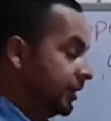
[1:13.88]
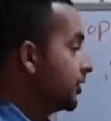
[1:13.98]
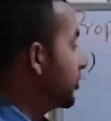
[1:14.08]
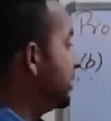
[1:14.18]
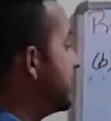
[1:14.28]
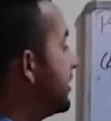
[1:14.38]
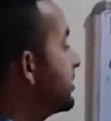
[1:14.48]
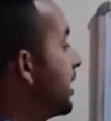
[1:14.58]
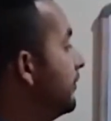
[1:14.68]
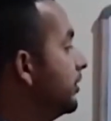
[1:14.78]
So this
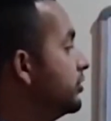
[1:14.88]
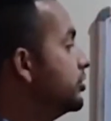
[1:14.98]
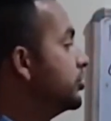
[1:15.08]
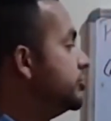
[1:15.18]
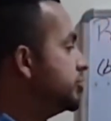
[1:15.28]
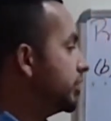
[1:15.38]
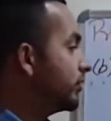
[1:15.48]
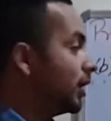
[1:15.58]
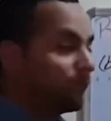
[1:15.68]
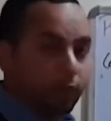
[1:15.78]
is our
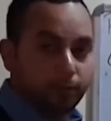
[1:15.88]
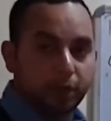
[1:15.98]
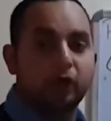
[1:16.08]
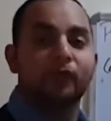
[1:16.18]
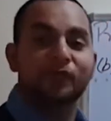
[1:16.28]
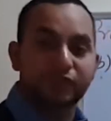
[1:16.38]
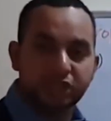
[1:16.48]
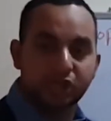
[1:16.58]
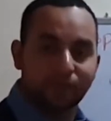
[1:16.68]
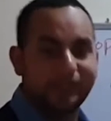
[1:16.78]
general formula
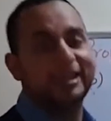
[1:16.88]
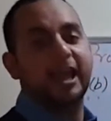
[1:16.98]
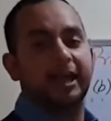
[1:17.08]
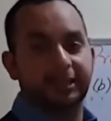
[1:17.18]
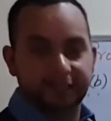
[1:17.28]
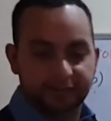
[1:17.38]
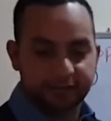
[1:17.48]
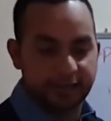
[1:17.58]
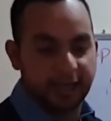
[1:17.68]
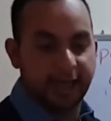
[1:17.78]
which we had learned
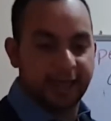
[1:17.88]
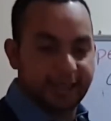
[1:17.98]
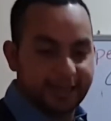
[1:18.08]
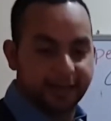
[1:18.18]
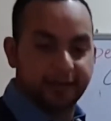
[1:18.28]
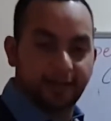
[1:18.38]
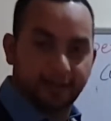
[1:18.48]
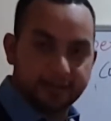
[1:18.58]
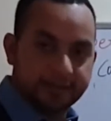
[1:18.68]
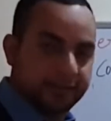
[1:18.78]
in a
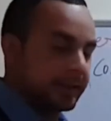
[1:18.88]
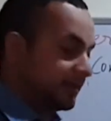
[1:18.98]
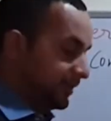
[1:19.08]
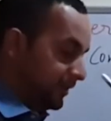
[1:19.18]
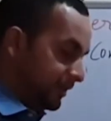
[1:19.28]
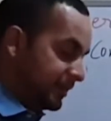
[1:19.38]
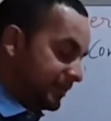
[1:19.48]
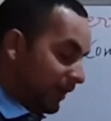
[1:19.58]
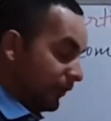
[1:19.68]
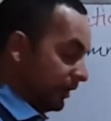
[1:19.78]
class
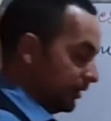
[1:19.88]
7.